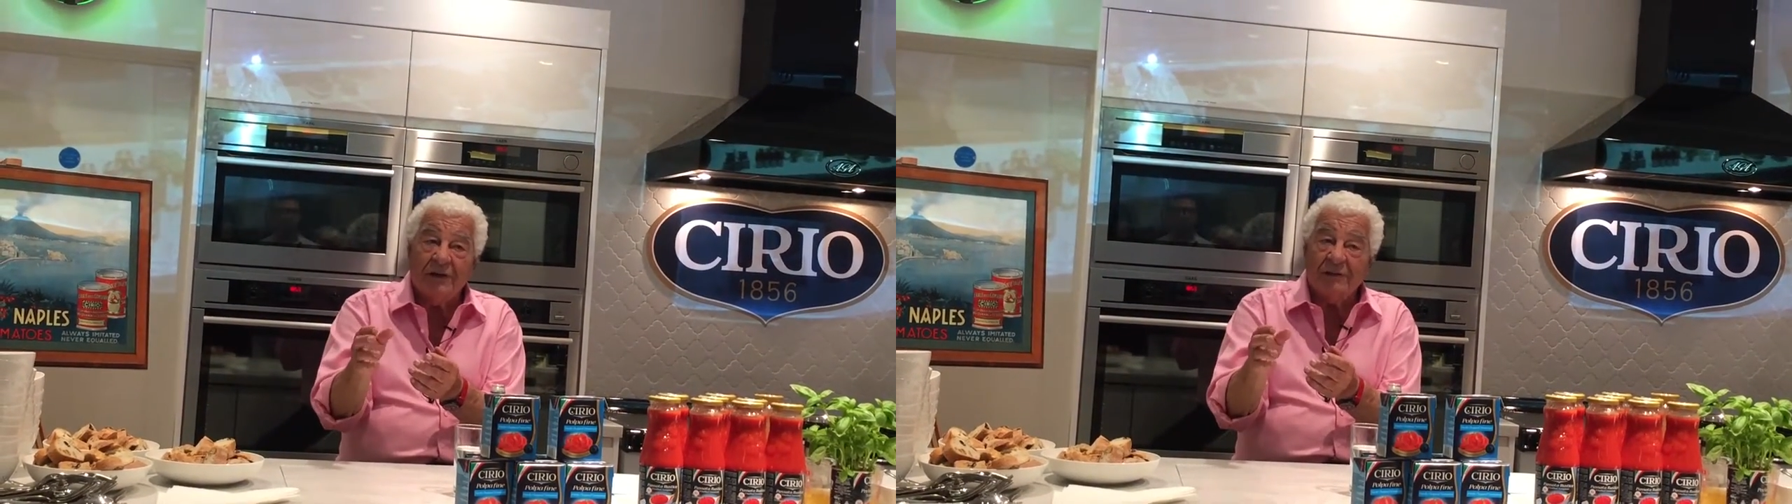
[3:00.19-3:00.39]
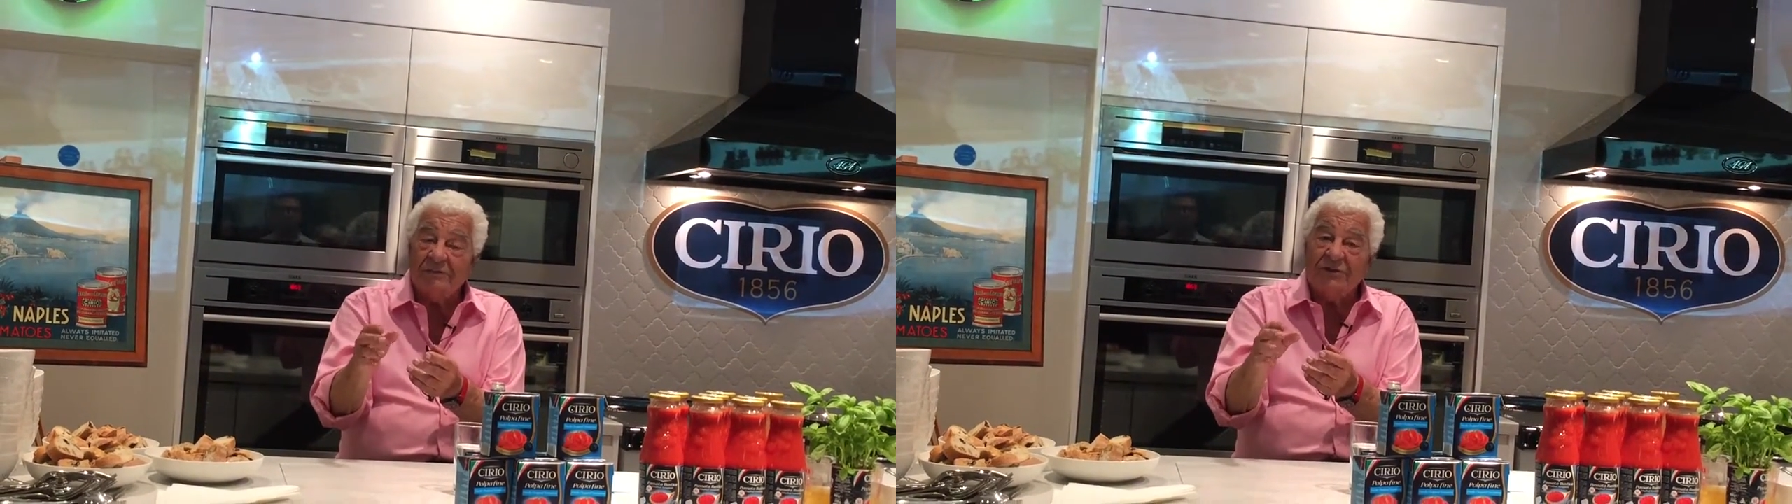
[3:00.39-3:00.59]

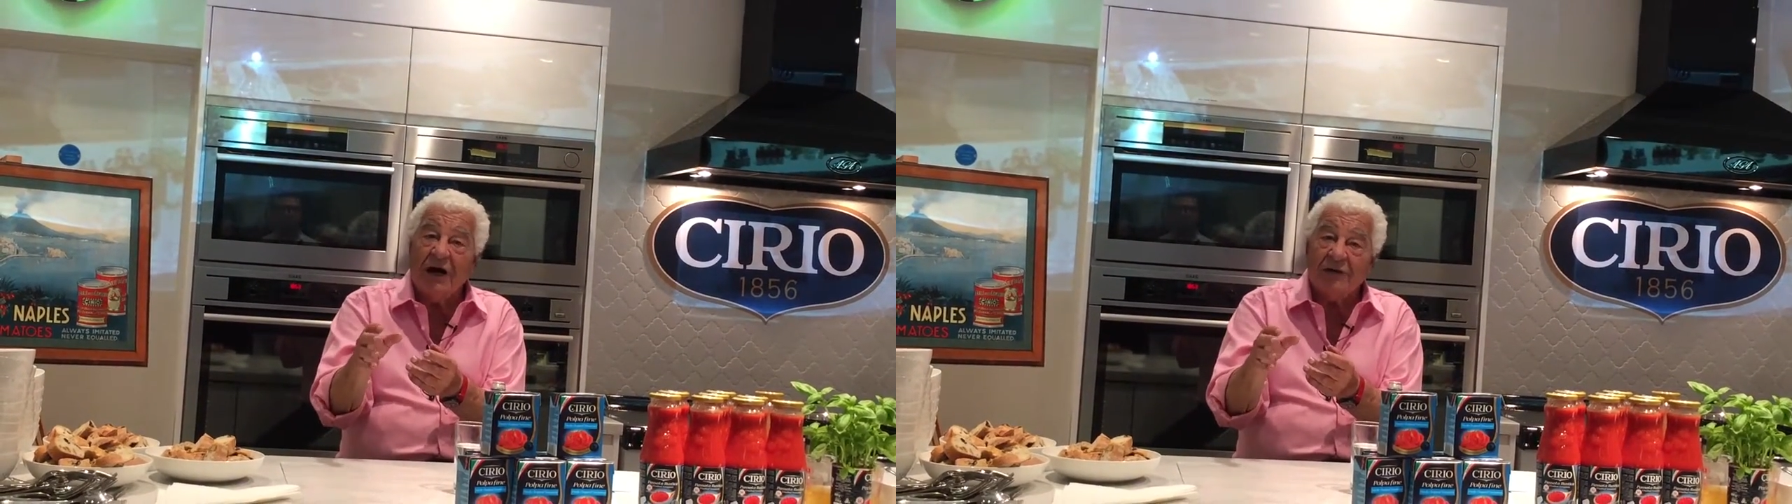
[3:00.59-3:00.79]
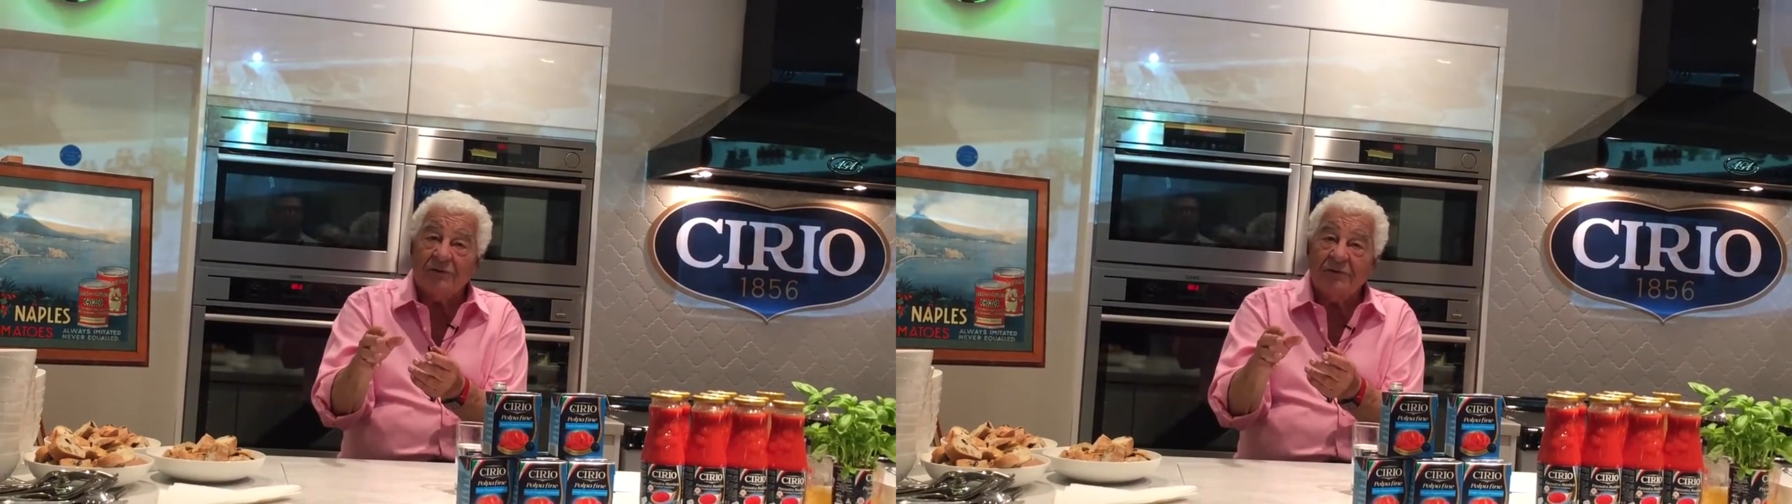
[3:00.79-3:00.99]
a
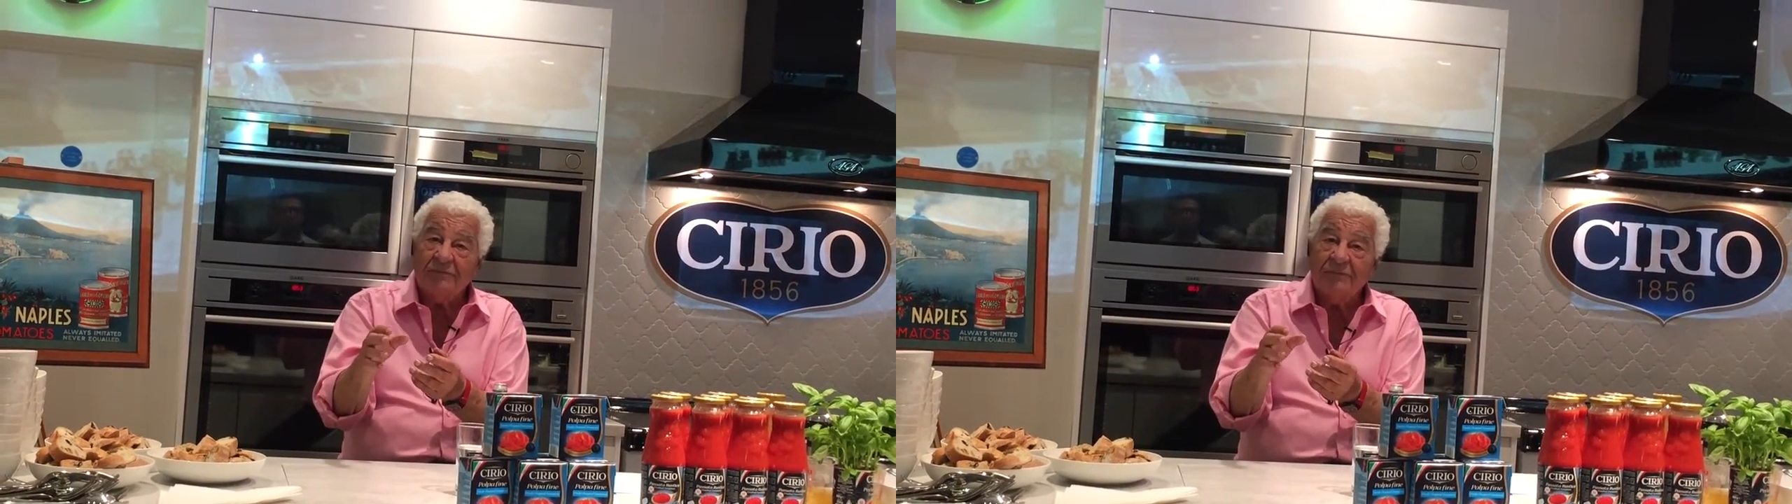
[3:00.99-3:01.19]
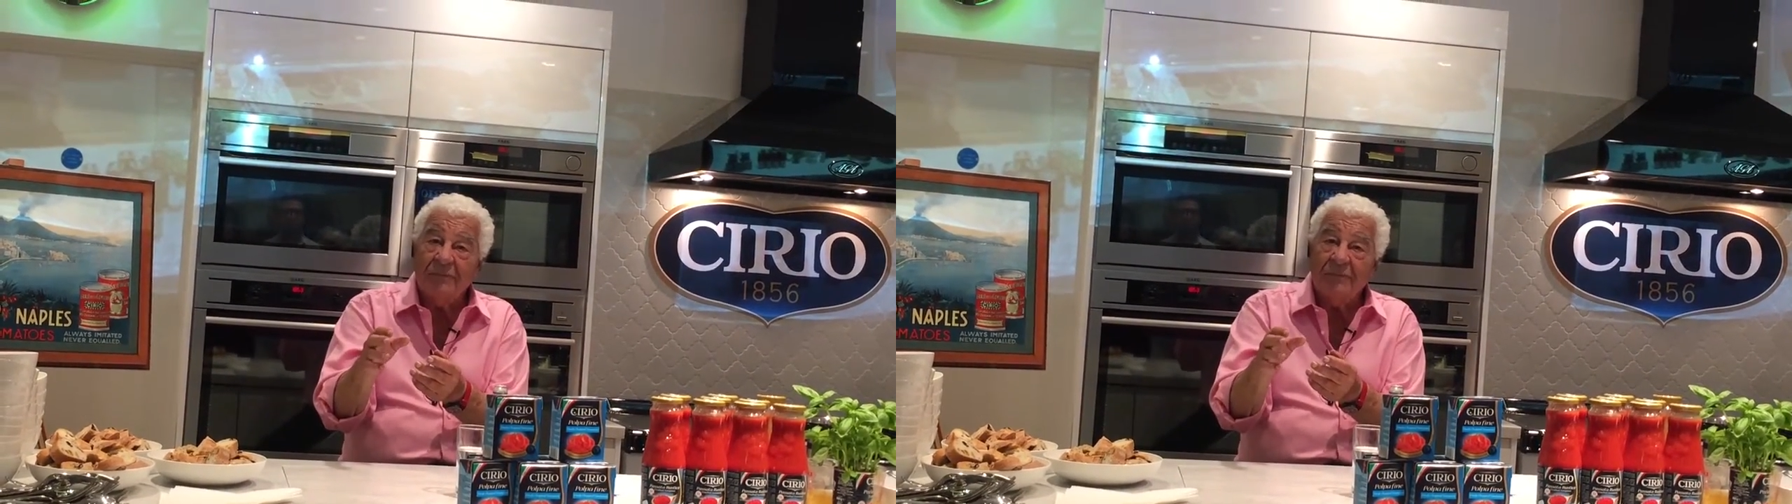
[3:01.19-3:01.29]
charcoal?